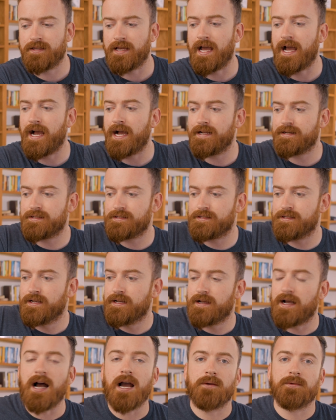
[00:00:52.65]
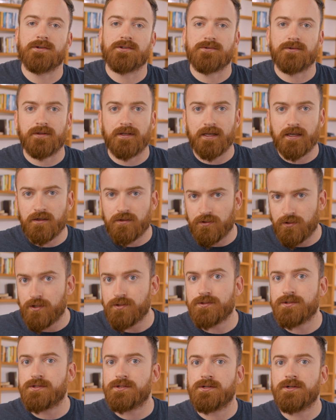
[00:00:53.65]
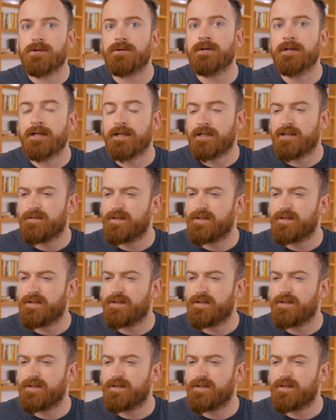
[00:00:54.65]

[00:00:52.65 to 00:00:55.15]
that I was really close to.